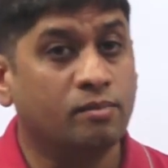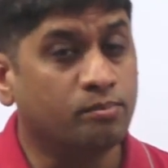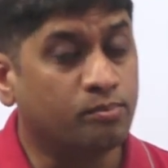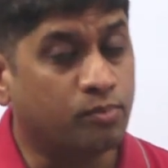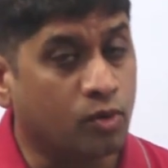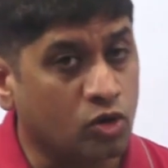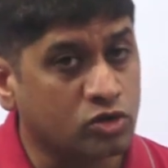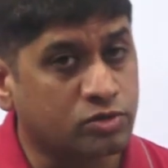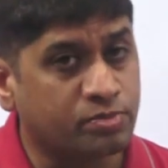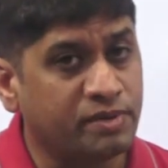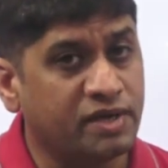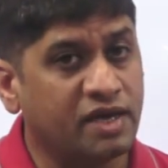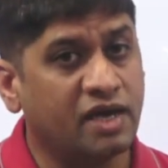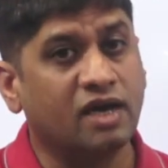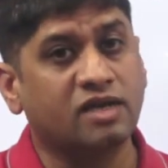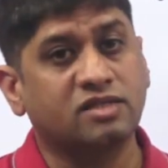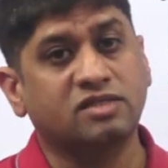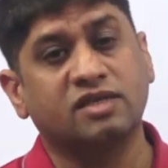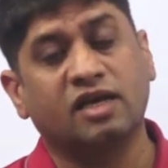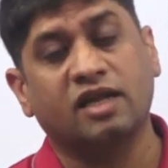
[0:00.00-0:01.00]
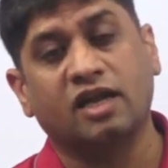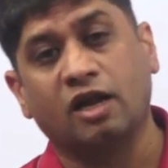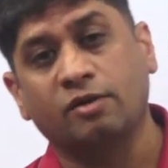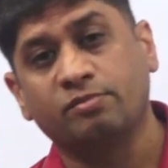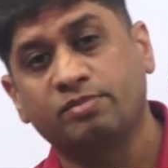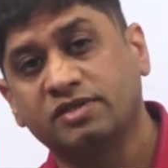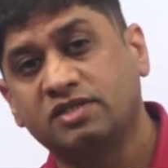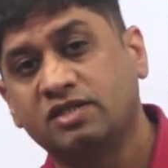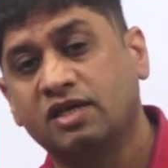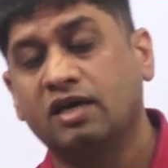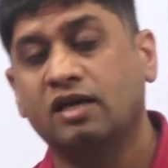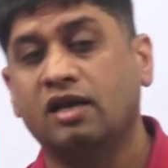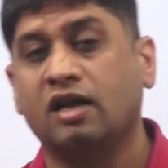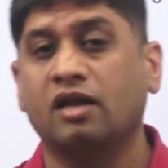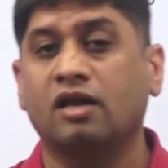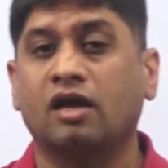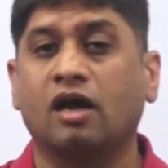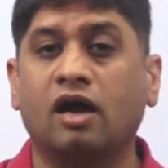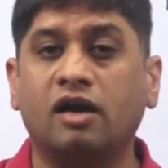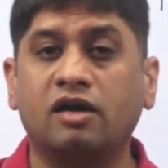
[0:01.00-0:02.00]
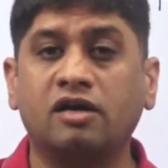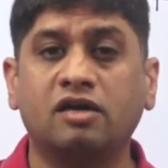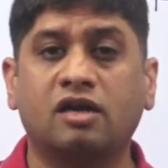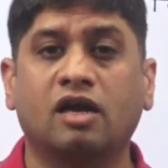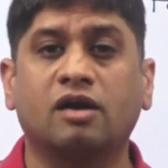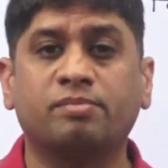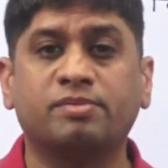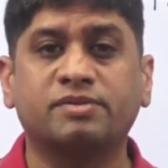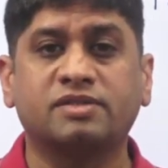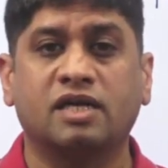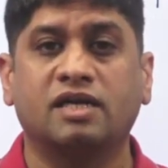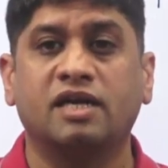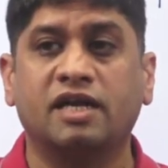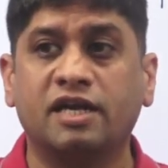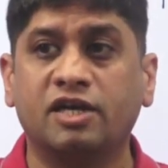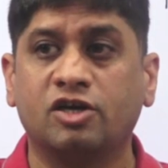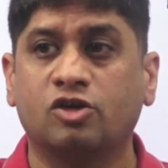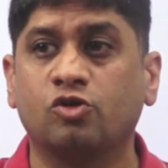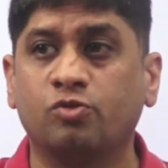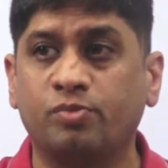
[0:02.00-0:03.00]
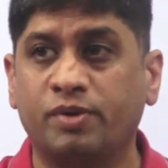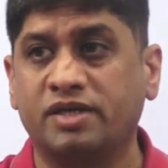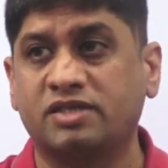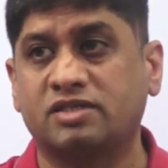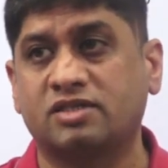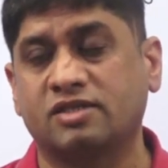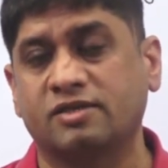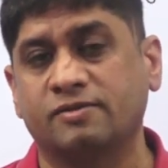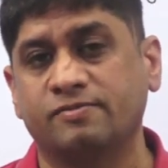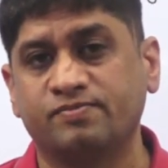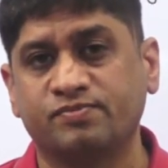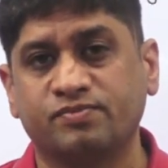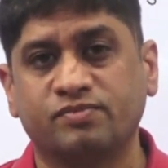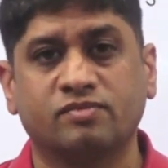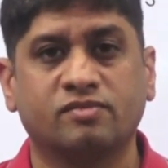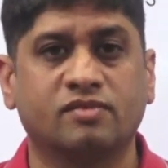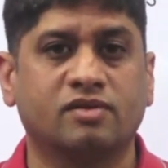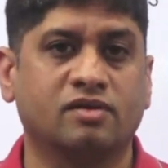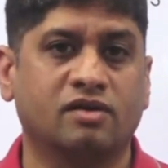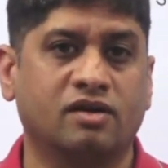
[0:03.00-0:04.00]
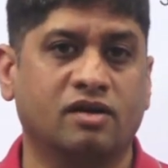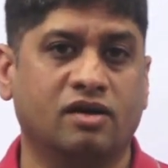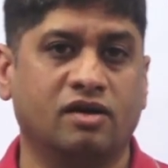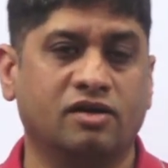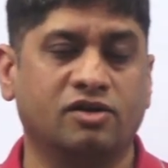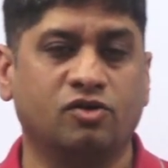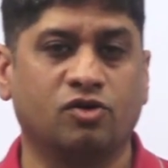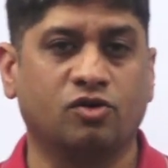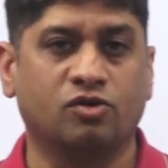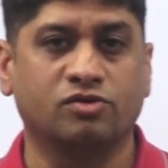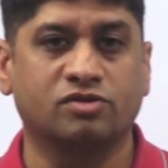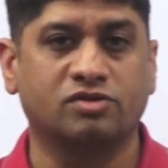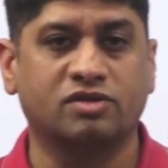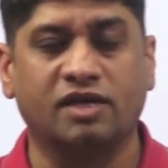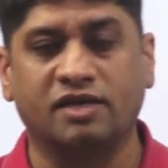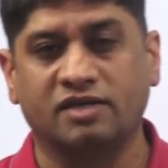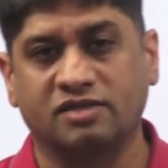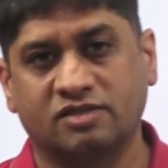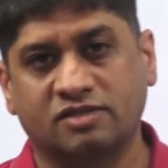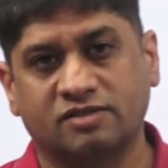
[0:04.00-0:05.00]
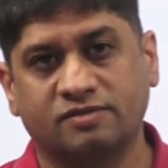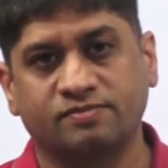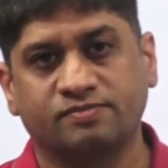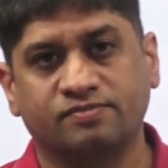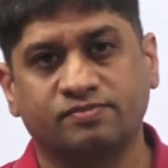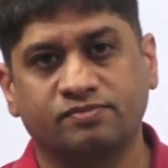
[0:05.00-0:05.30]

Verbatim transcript: Both BARC and NPCIL are 100% interview based, things.